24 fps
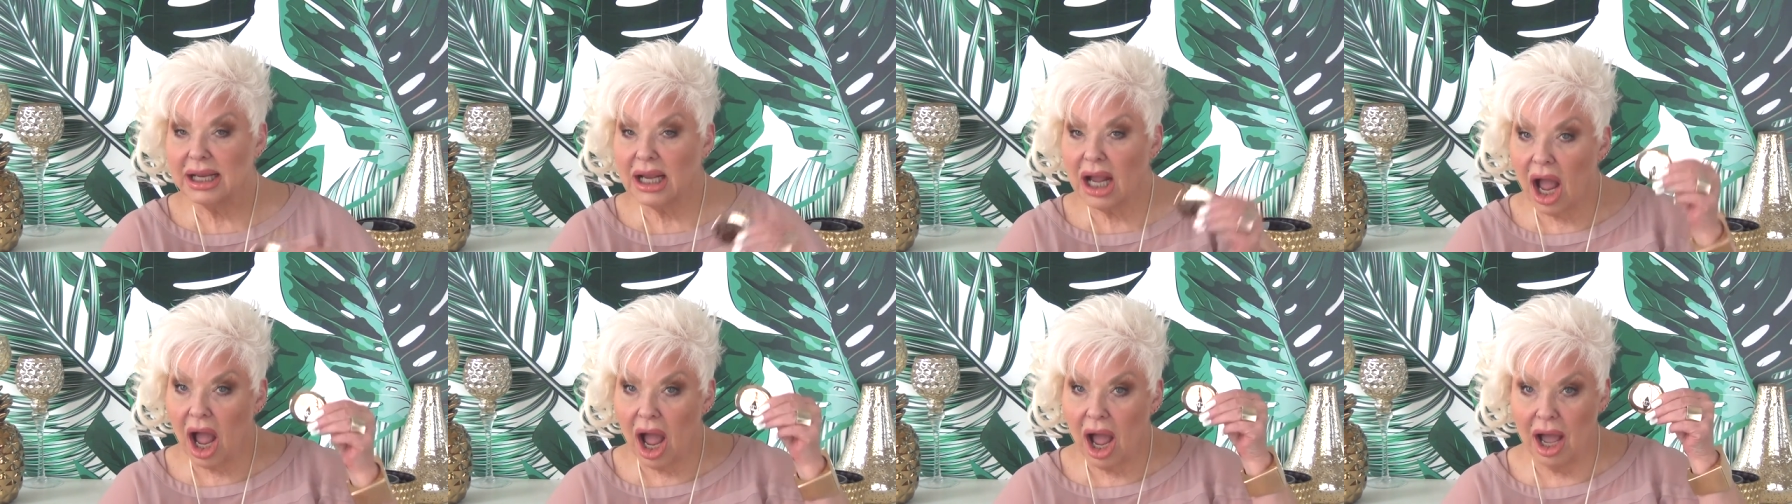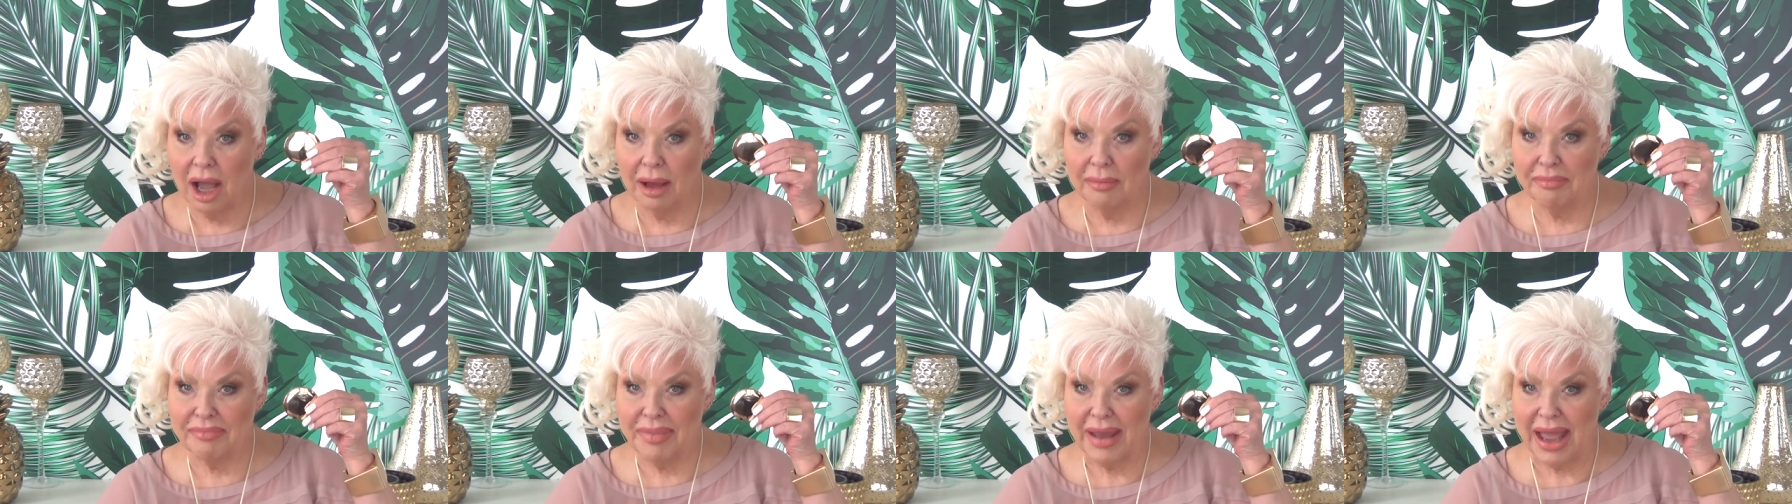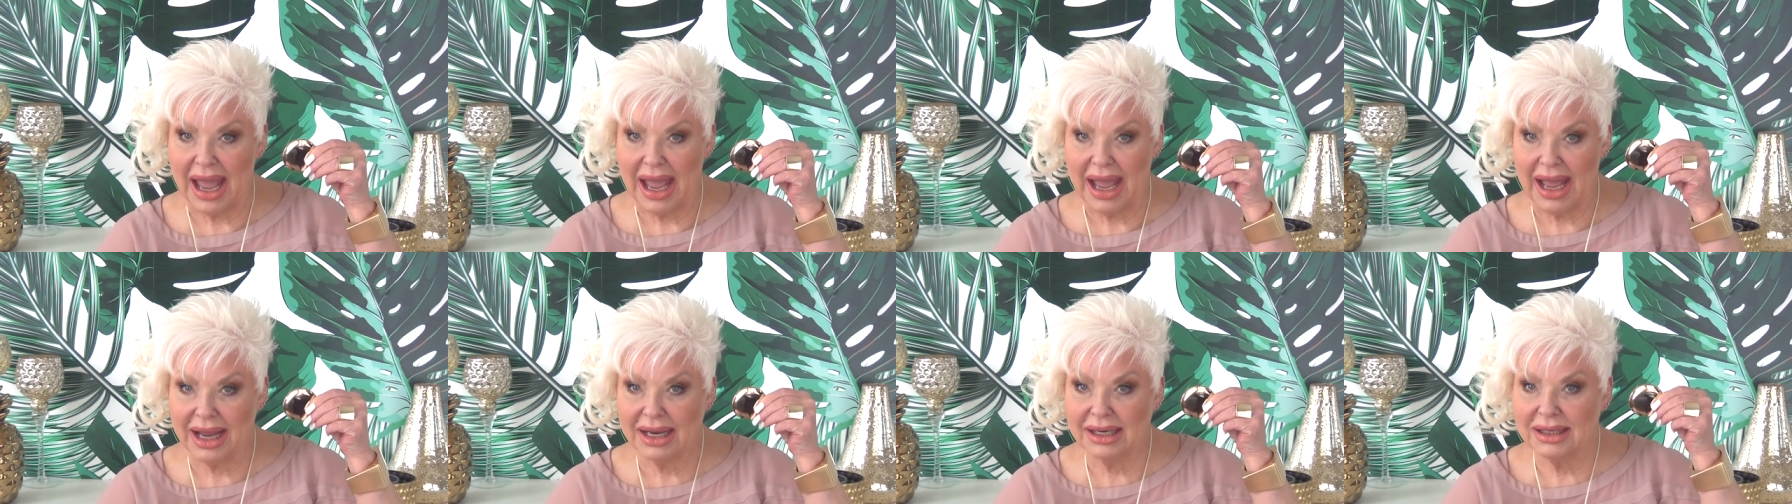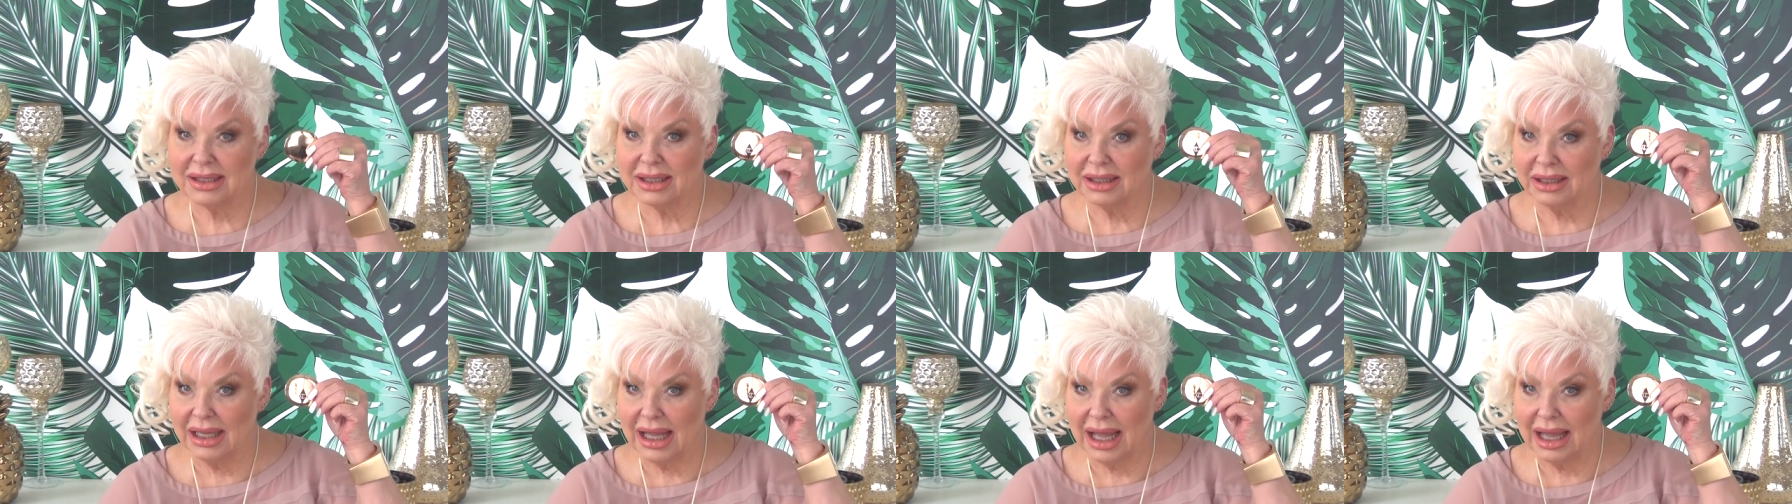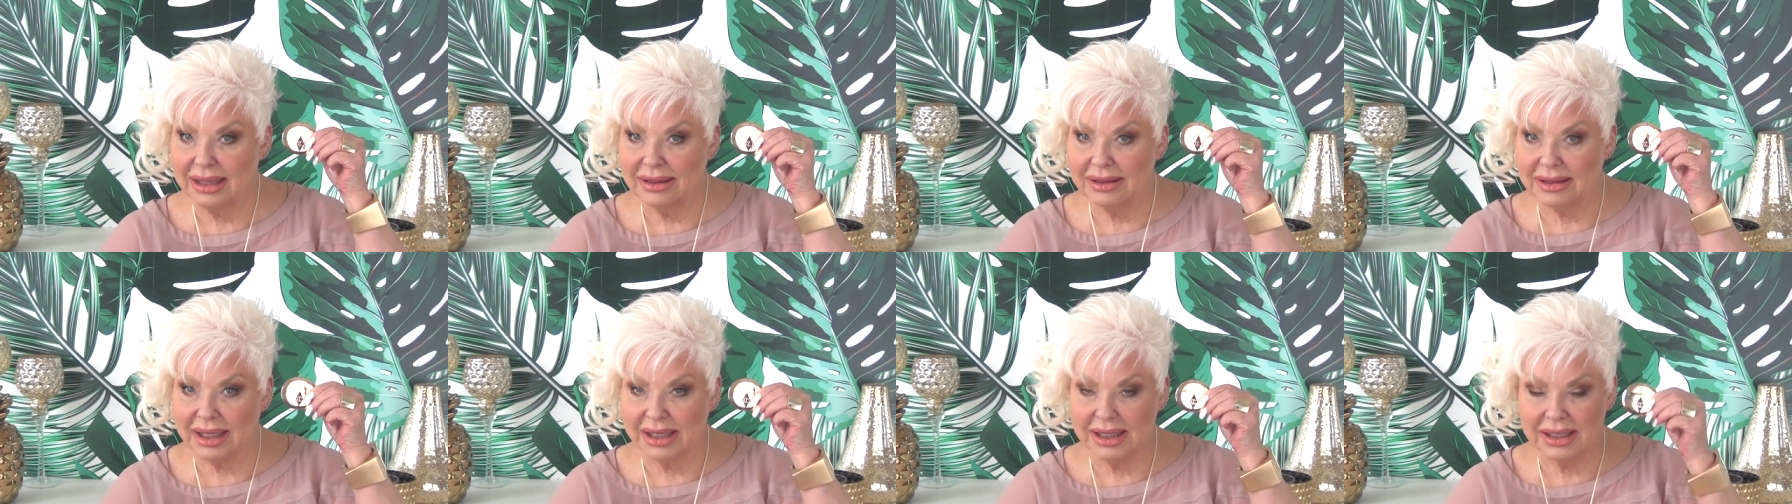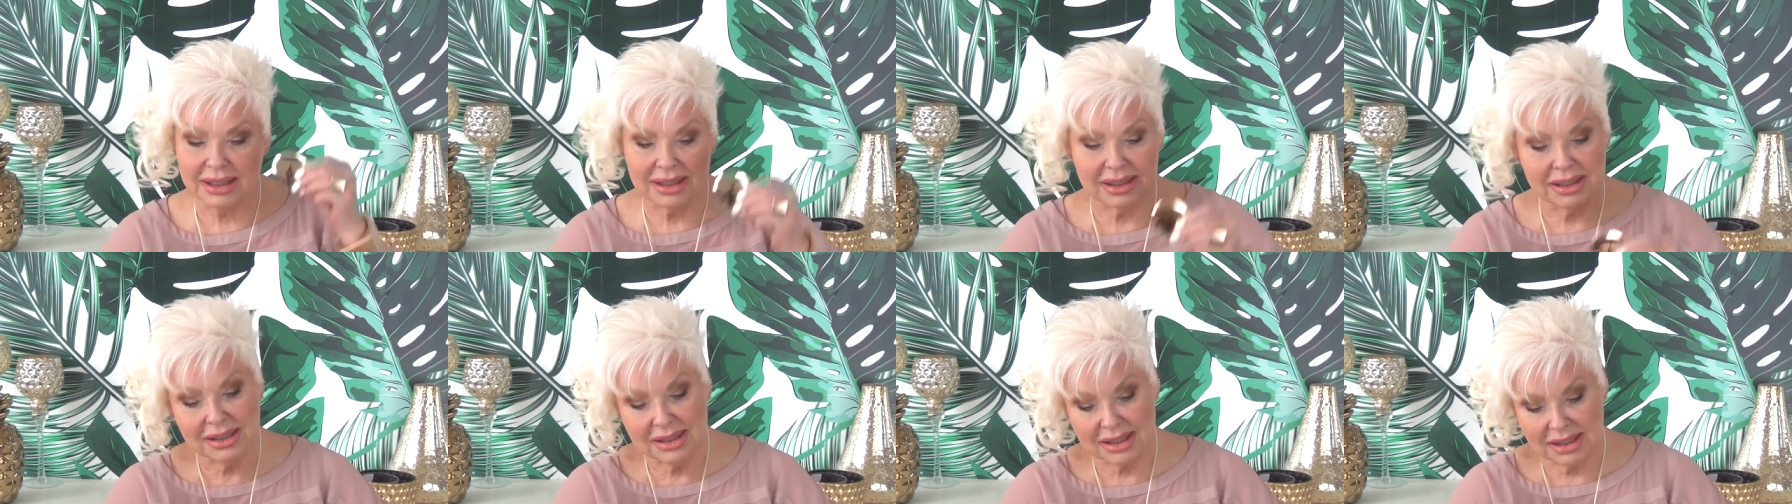compact like
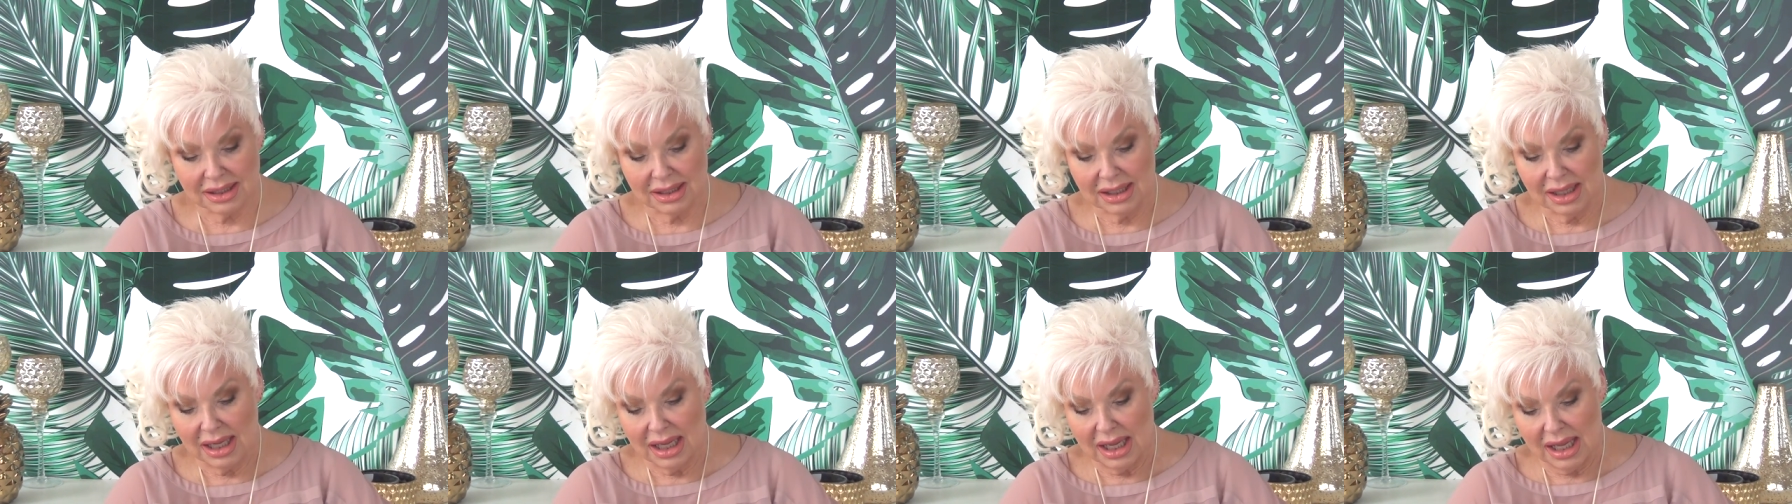this